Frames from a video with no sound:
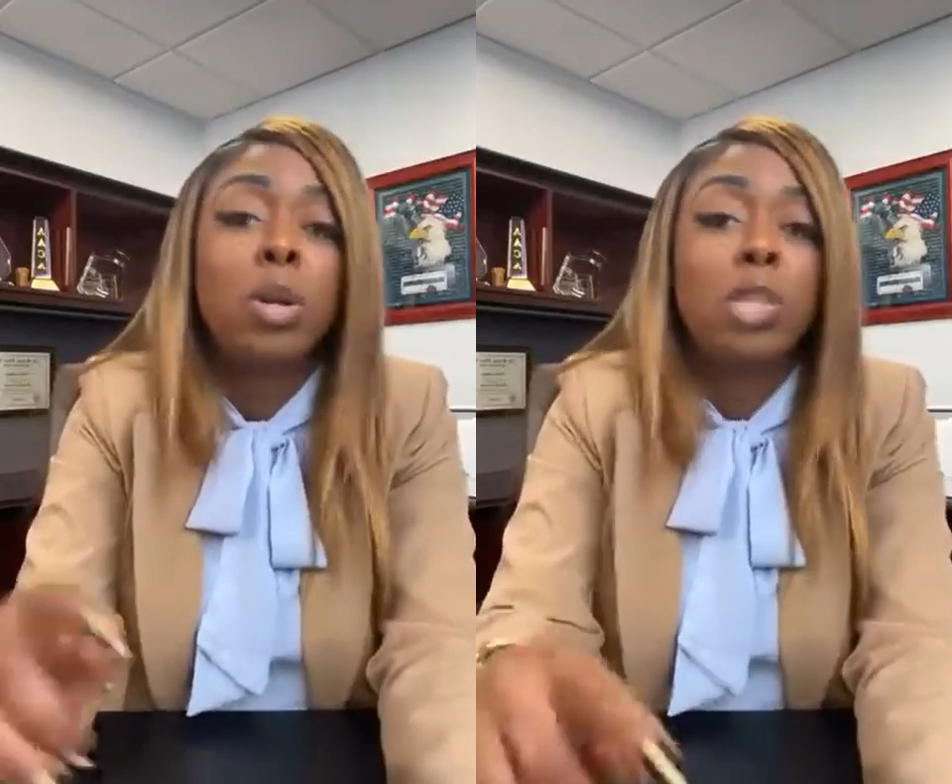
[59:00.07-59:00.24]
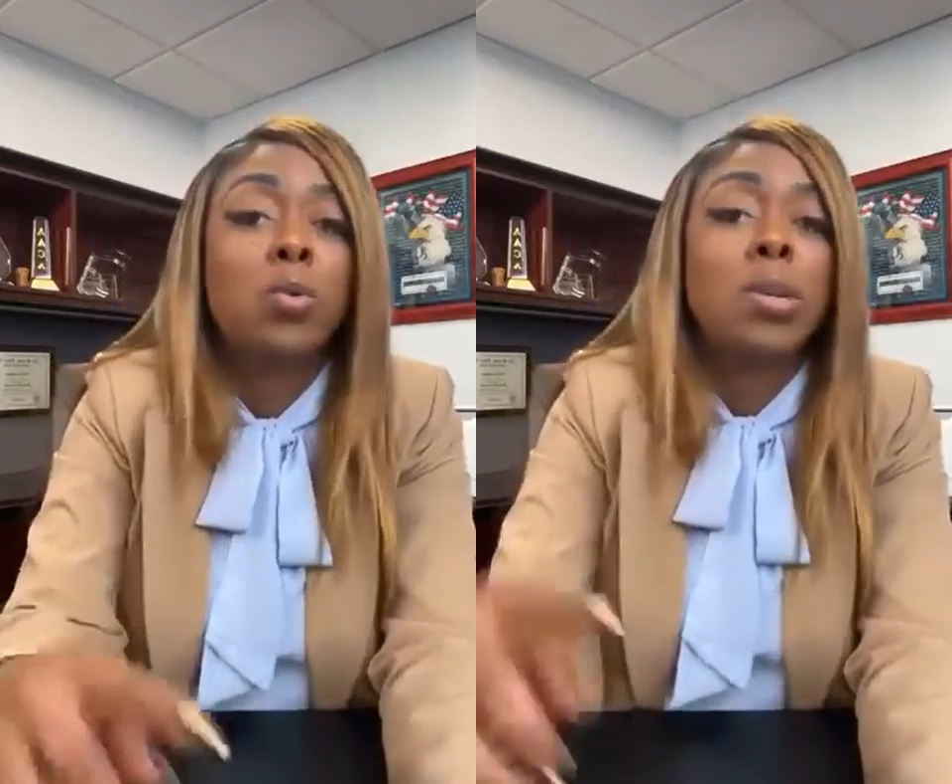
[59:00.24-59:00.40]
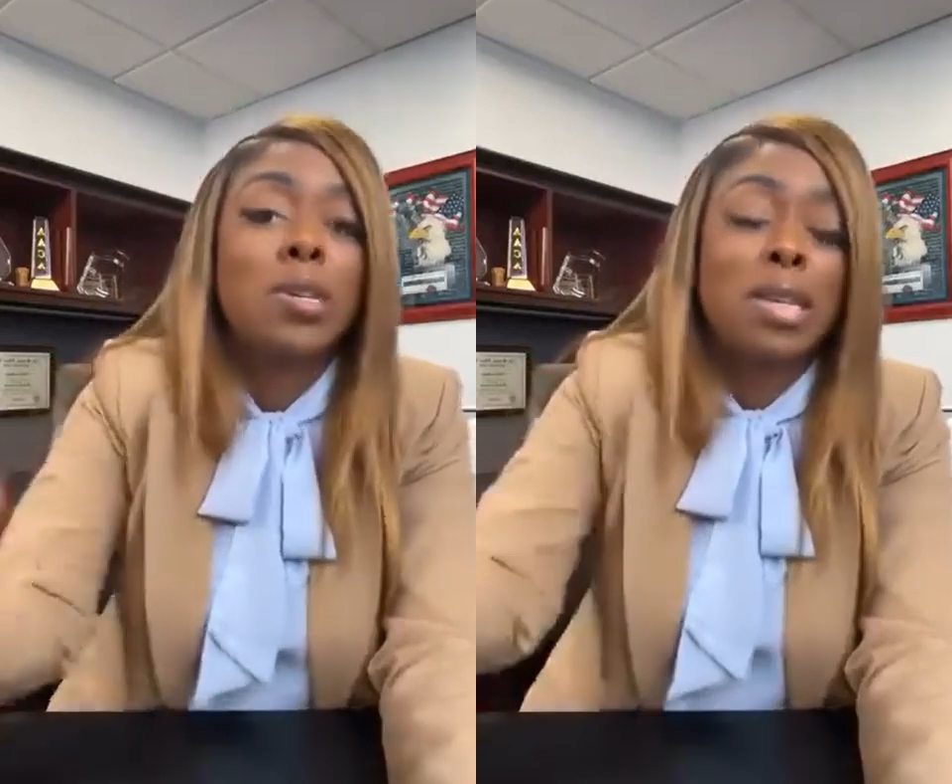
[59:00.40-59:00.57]
you will
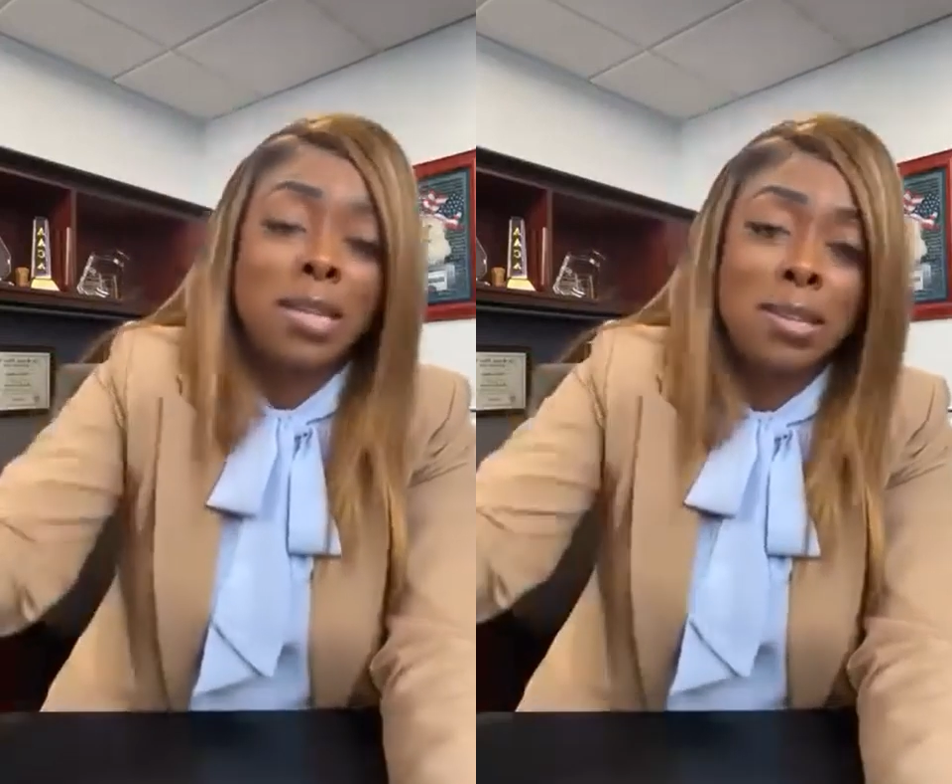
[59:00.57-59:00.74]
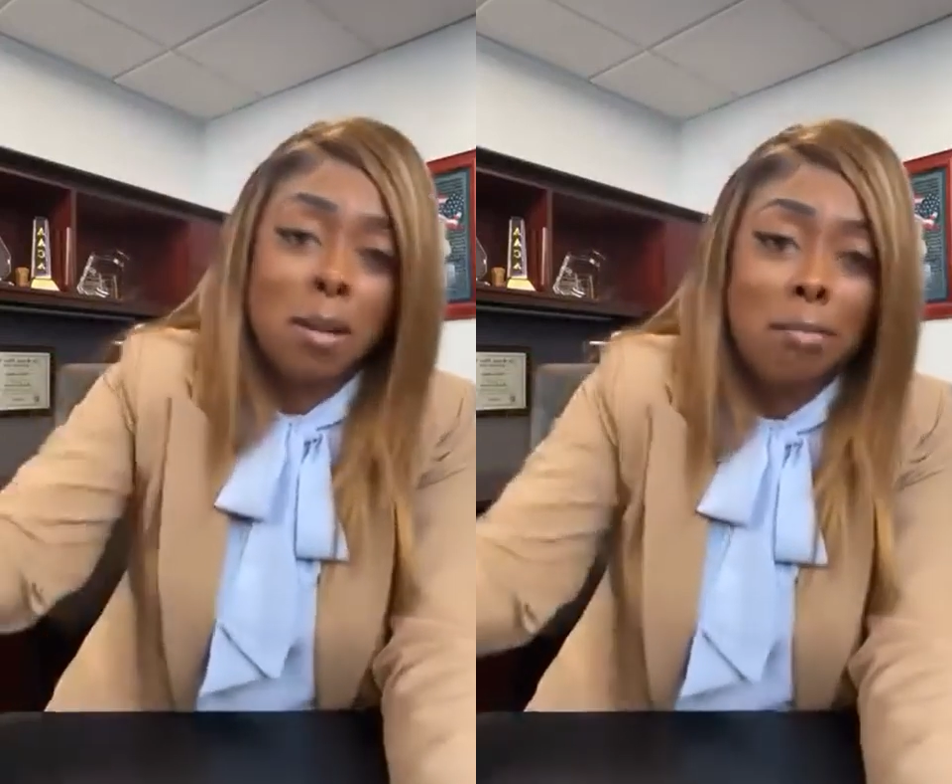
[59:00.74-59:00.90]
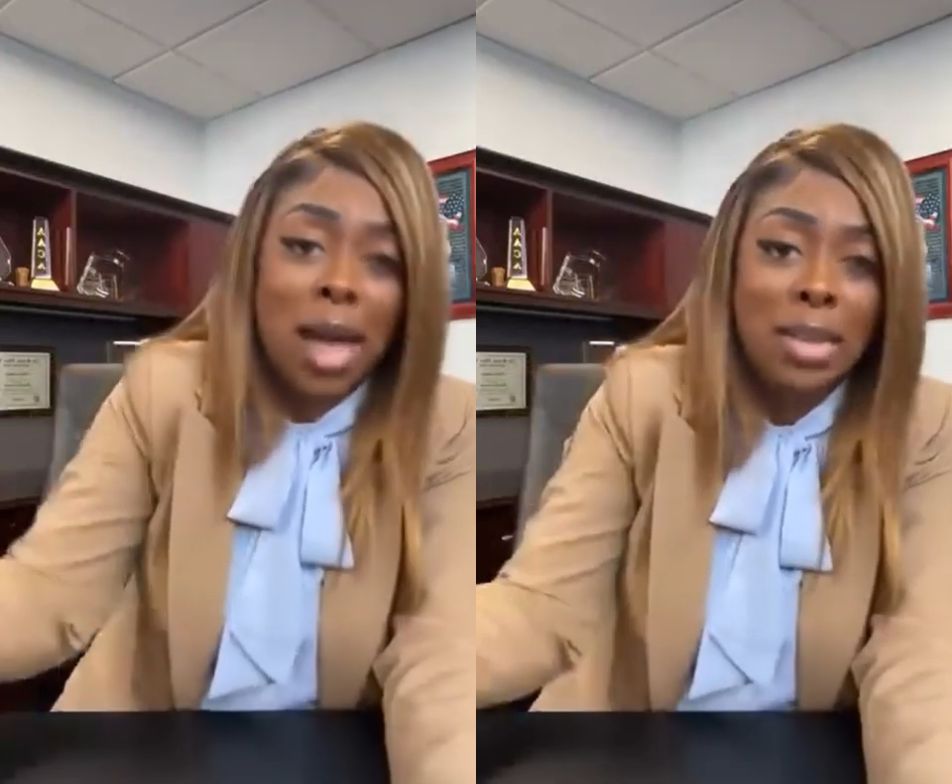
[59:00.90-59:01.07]
wish you would have said
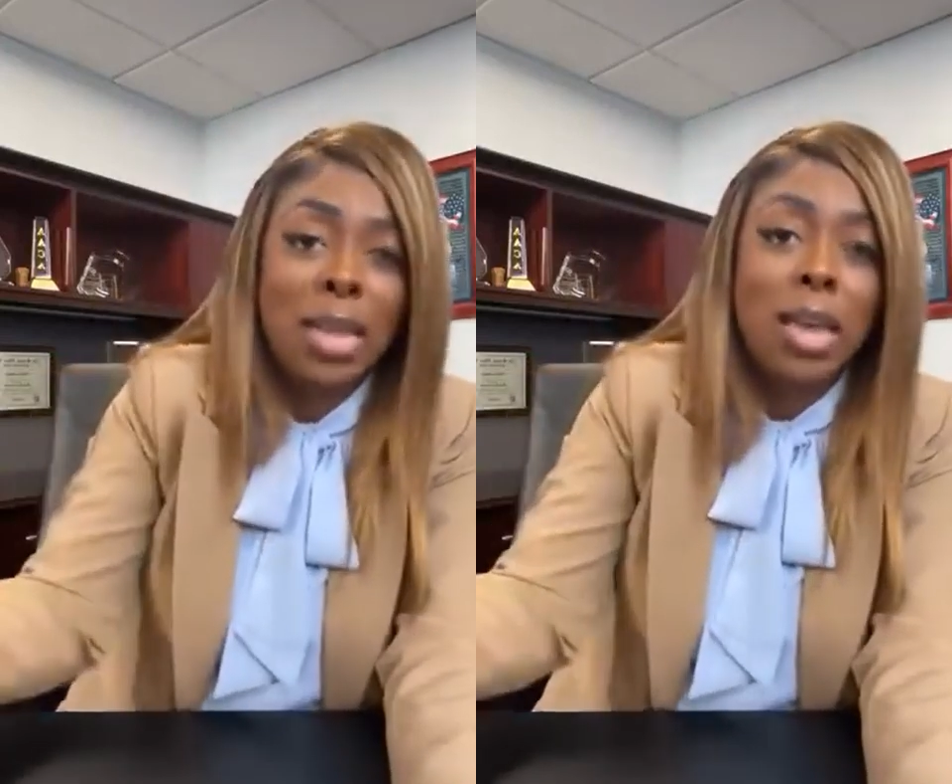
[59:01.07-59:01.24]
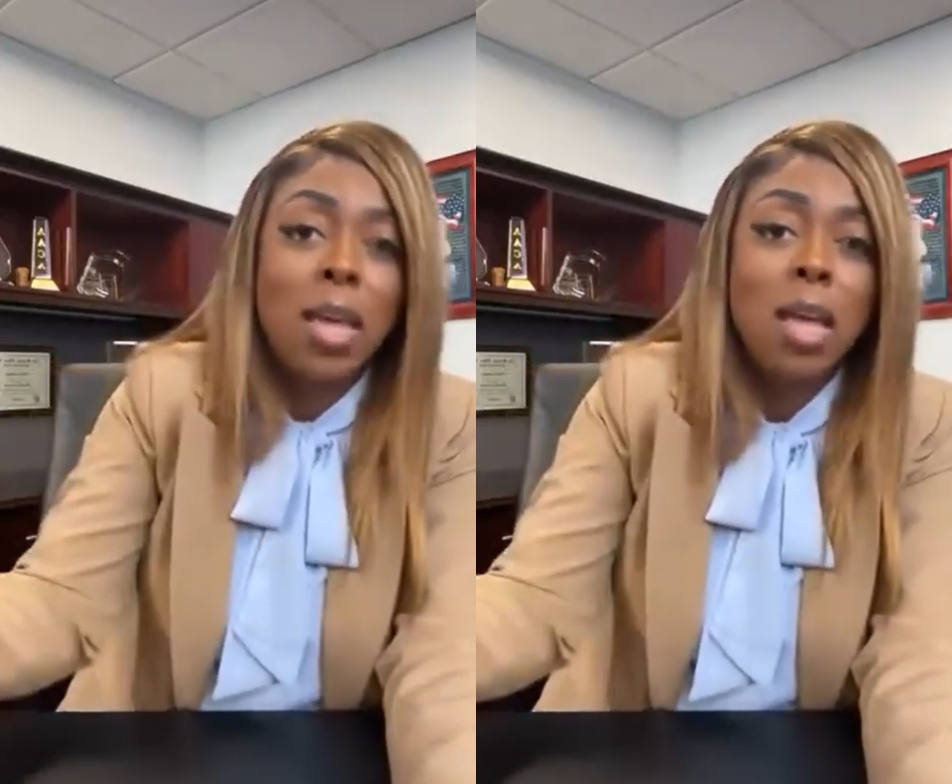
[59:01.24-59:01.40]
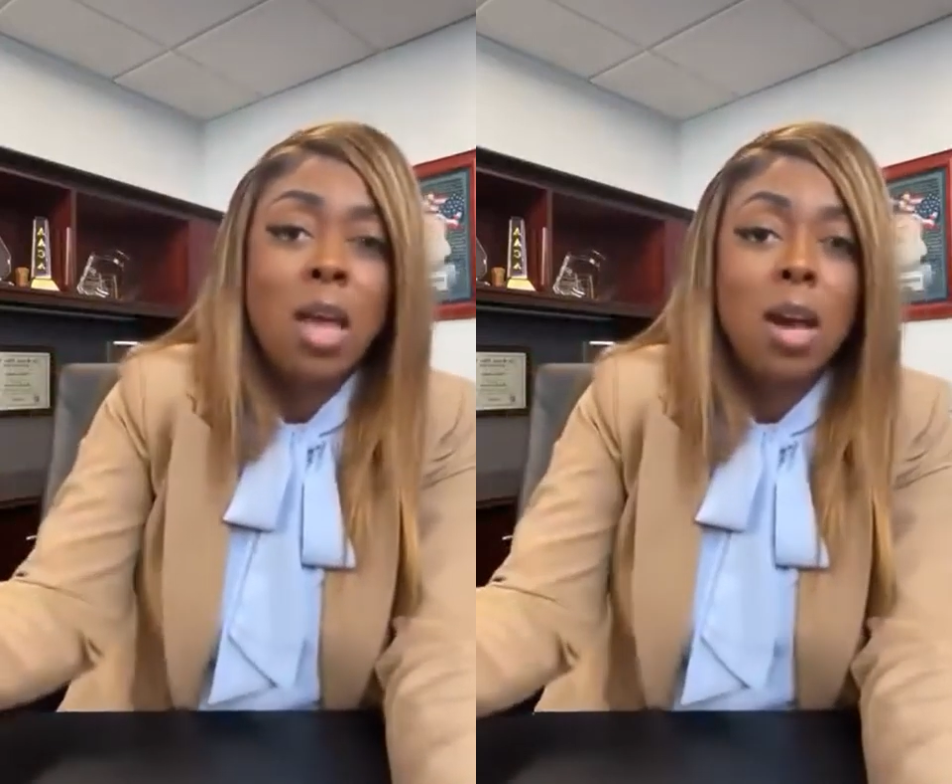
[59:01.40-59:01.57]
something back then